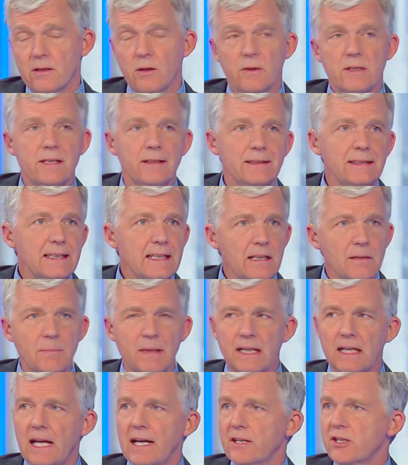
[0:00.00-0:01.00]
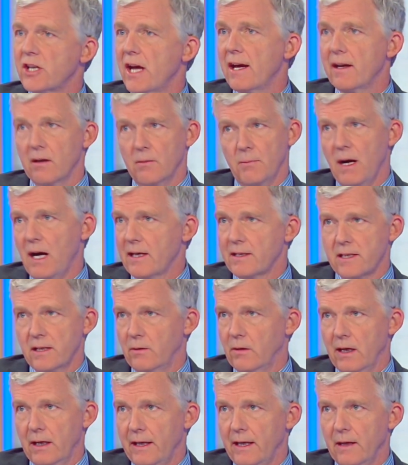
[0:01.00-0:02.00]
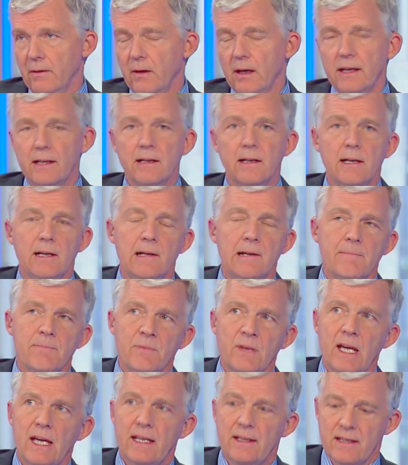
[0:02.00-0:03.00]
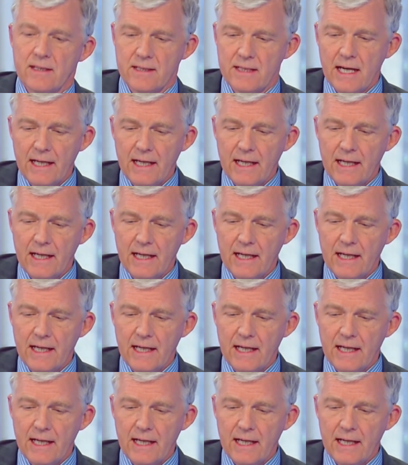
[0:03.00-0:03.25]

So it's a little bit like shadow boxing right now, right? And the